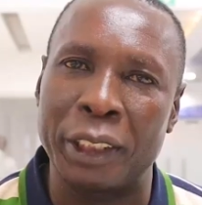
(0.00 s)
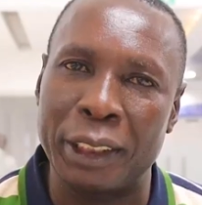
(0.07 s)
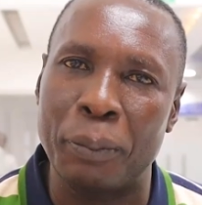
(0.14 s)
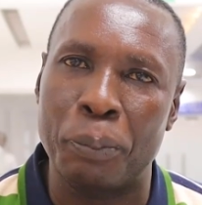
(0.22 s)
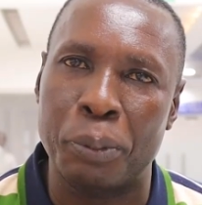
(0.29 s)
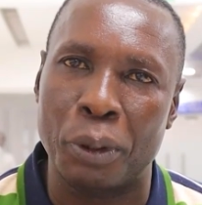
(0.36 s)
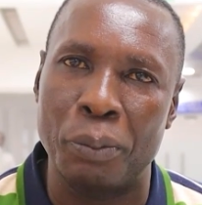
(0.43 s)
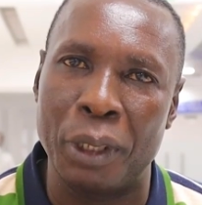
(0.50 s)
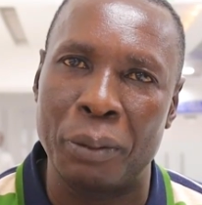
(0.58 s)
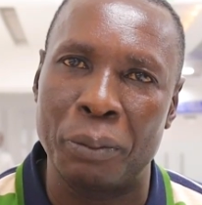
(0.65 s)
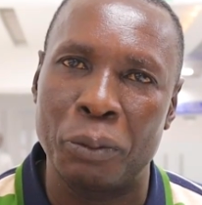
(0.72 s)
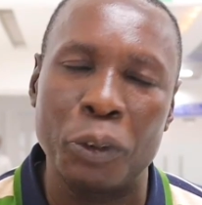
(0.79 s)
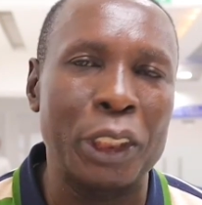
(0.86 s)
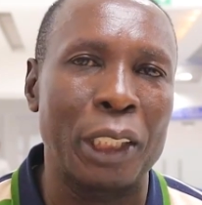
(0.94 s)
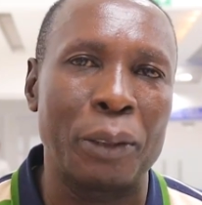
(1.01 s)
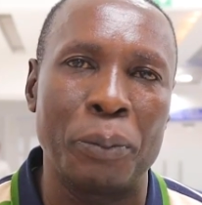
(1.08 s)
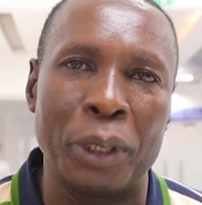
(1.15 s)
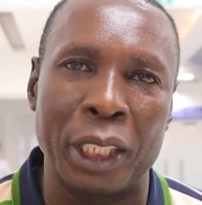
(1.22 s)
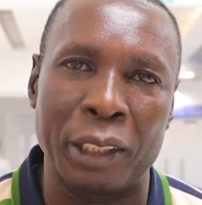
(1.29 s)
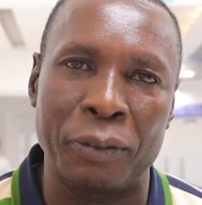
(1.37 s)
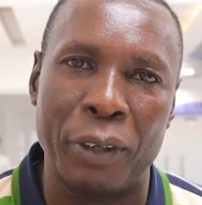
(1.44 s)
the same problem. We shall
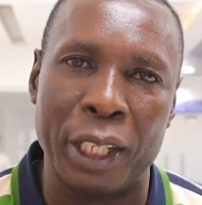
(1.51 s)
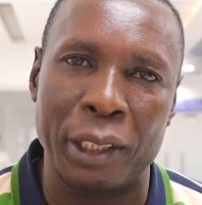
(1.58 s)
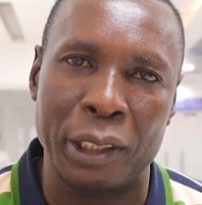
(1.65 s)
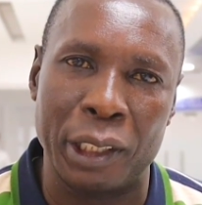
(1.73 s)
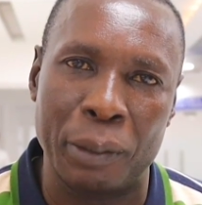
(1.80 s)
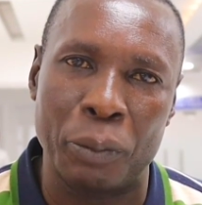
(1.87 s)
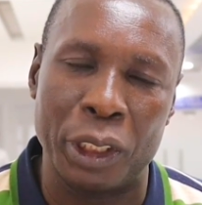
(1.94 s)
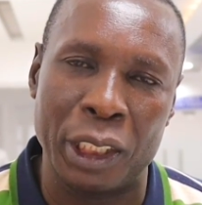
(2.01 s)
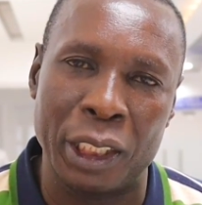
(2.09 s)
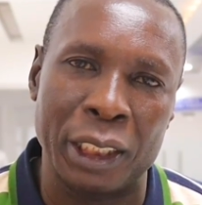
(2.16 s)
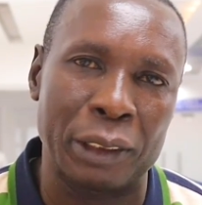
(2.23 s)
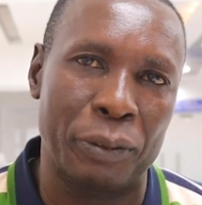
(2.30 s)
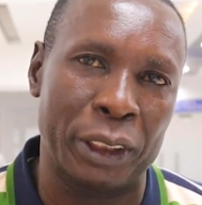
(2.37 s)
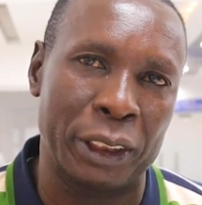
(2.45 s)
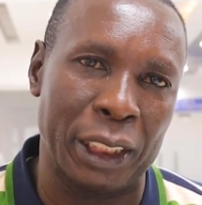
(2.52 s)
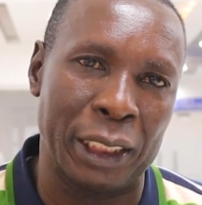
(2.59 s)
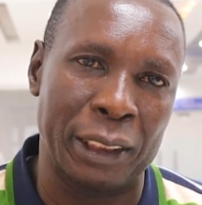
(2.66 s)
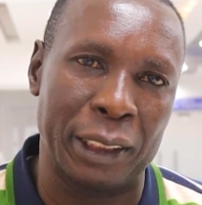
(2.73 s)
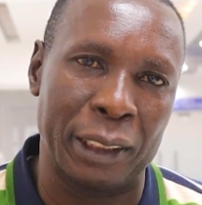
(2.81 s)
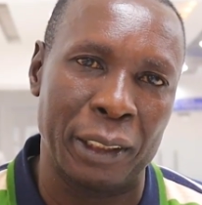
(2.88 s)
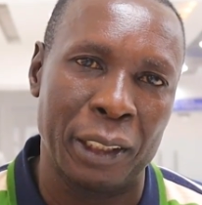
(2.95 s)
be referring them in this
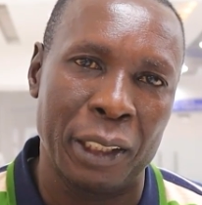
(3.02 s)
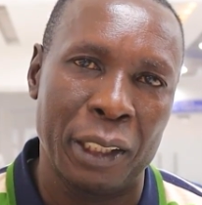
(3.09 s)
facility